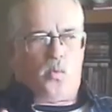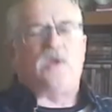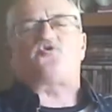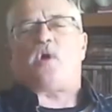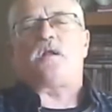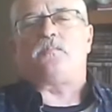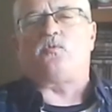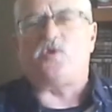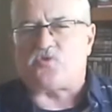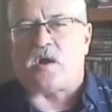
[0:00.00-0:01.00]
we try
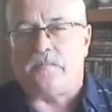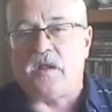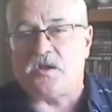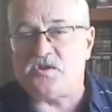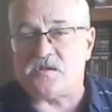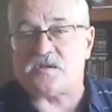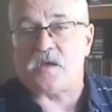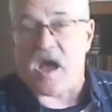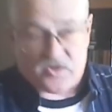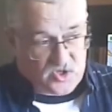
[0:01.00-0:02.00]
to be like
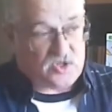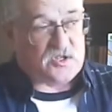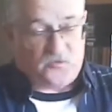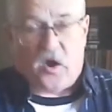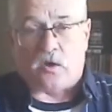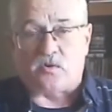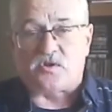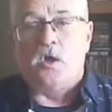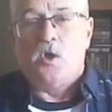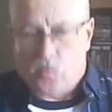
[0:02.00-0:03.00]
Jesus. As Jesus
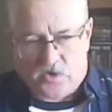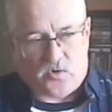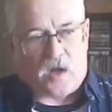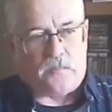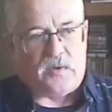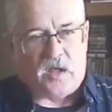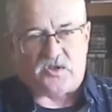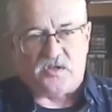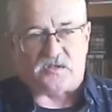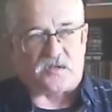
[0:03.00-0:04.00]
followers, we try to be
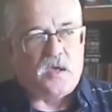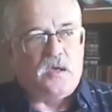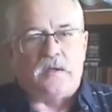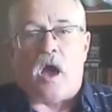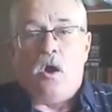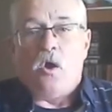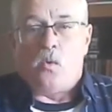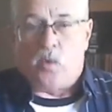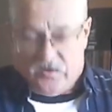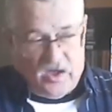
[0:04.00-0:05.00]
like Jesus. Now,
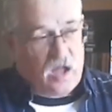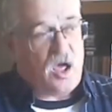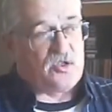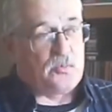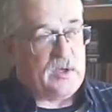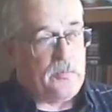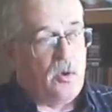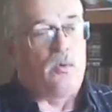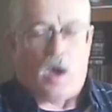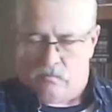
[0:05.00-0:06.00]
we tell other
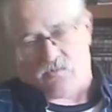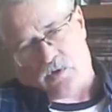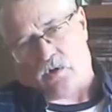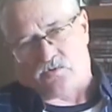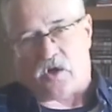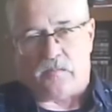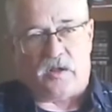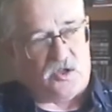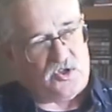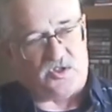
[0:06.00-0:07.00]
people, I'm trying to
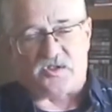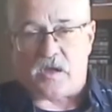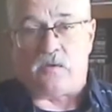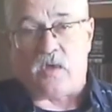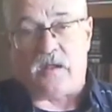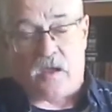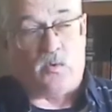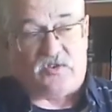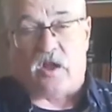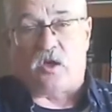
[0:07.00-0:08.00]
be like Jesus, and
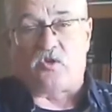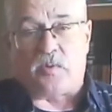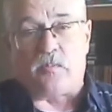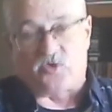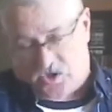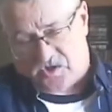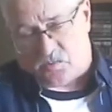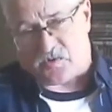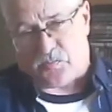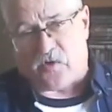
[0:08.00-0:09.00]
then we tell other people
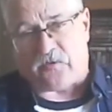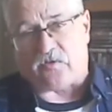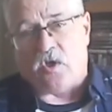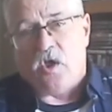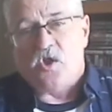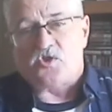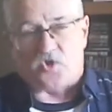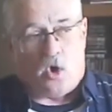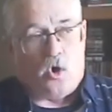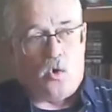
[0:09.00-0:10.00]
Jesus was perfect.
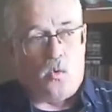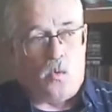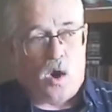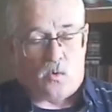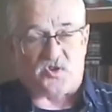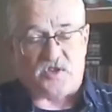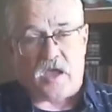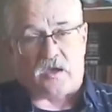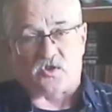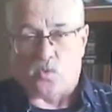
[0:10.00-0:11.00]
So what we're
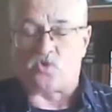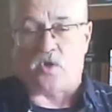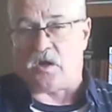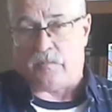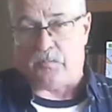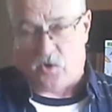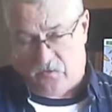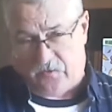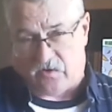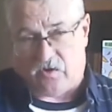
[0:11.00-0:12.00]
saying is we're trying to be
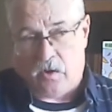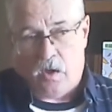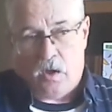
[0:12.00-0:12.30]
perfect,